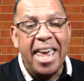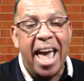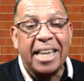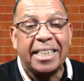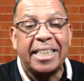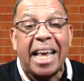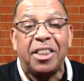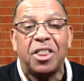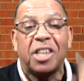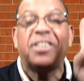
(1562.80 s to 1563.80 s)
has set
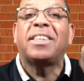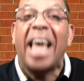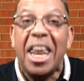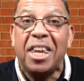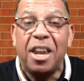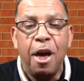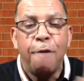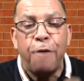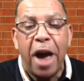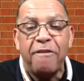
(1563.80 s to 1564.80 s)
the standard
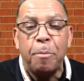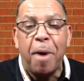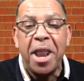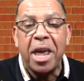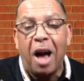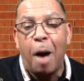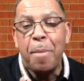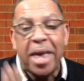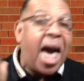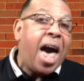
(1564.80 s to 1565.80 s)
for everybody
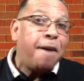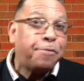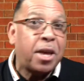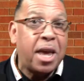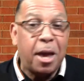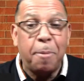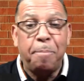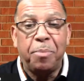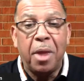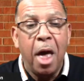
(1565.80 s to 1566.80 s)
coming after him.